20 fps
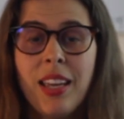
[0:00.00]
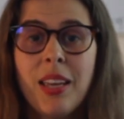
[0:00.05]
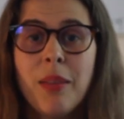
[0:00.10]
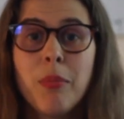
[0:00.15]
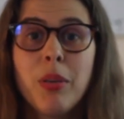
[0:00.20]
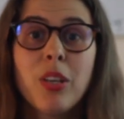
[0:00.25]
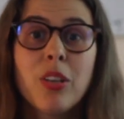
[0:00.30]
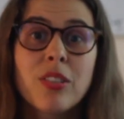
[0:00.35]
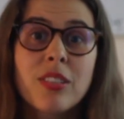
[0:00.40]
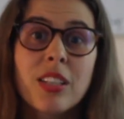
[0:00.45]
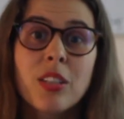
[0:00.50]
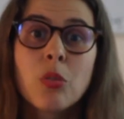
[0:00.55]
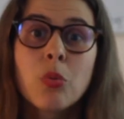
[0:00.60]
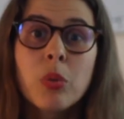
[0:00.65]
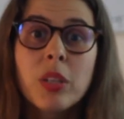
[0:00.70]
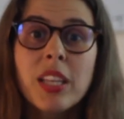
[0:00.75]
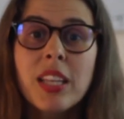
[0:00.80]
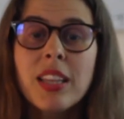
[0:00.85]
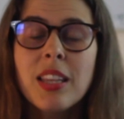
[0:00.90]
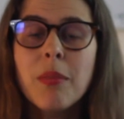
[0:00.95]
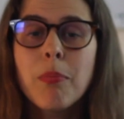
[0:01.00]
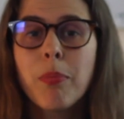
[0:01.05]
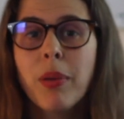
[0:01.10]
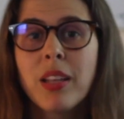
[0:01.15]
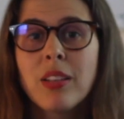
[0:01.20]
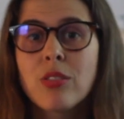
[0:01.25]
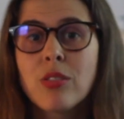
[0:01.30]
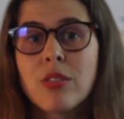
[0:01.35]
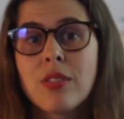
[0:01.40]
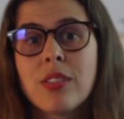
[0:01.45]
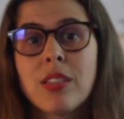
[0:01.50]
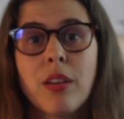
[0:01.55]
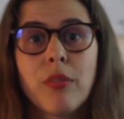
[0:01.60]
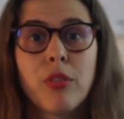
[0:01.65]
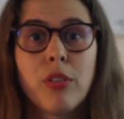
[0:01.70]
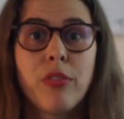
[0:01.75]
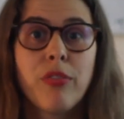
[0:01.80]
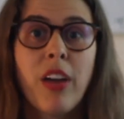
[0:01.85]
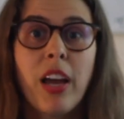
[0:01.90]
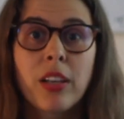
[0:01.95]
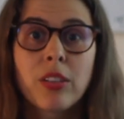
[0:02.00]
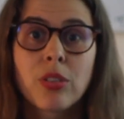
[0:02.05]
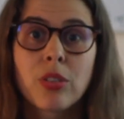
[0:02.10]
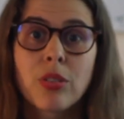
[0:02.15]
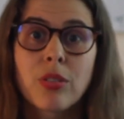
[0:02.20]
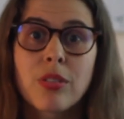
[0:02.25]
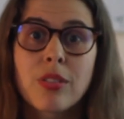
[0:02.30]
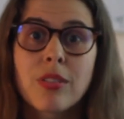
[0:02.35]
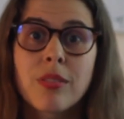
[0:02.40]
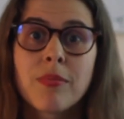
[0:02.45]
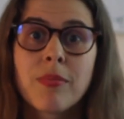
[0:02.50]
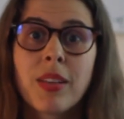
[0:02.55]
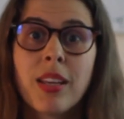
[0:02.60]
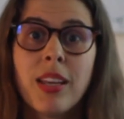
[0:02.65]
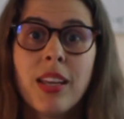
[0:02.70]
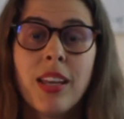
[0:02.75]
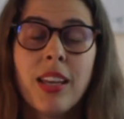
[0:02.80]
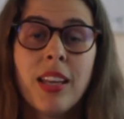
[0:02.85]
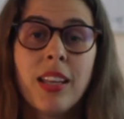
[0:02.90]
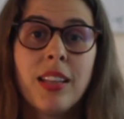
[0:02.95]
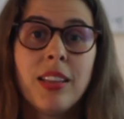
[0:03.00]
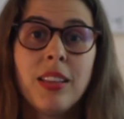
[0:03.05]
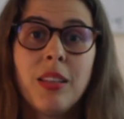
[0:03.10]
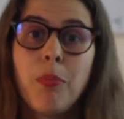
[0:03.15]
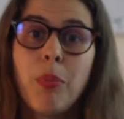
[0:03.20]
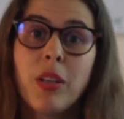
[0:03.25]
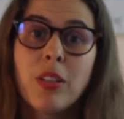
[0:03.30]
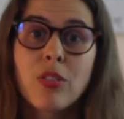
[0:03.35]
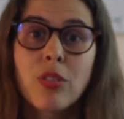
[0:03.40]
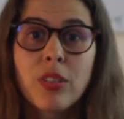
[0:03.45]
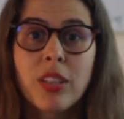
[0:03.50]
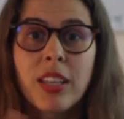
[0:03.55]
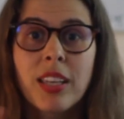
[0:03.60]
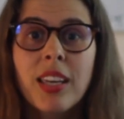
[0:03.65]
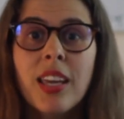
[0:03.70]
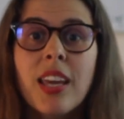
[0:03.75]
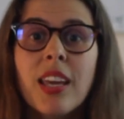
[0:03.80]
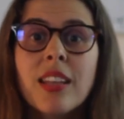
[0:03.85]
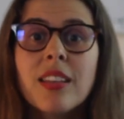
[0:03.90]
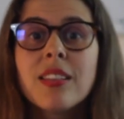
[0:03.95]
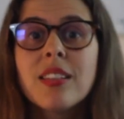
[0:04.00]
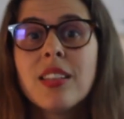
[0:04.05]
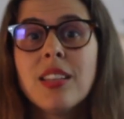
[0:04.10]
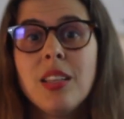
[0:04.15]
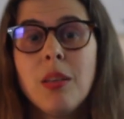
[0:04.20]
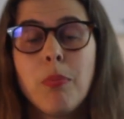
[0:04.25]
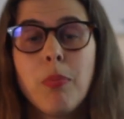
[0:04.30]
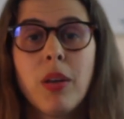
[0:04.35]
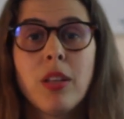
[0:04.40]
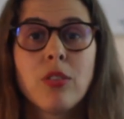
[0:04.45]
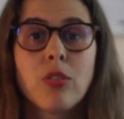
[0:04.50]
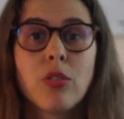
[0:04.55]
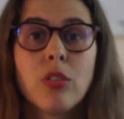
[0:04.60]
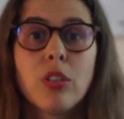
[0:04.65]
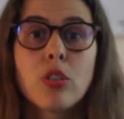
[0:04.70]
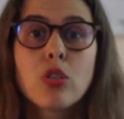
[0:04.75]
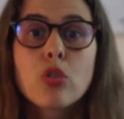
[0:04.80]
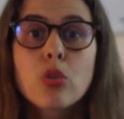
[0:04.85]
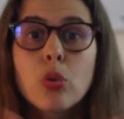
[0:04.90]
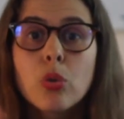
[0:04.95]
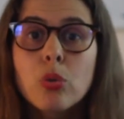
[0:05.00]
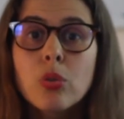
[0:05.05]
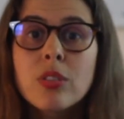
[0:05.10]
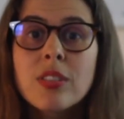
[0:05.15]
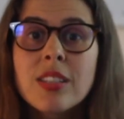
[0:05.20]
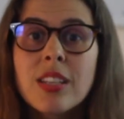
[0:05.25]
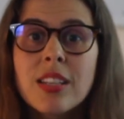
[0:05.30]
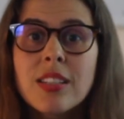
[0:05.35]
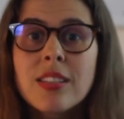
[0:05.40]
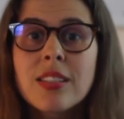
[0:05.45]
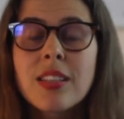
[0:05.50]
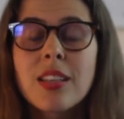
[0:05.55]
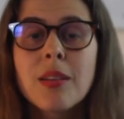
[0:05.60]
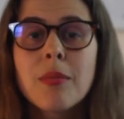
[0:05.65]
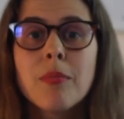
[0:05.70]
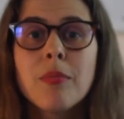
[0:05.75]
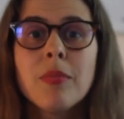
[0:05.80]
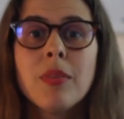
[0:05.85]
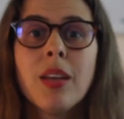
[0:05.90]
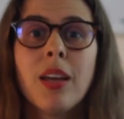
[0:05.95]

because it really depends on several factors. Depends on the kid, depends on the school system,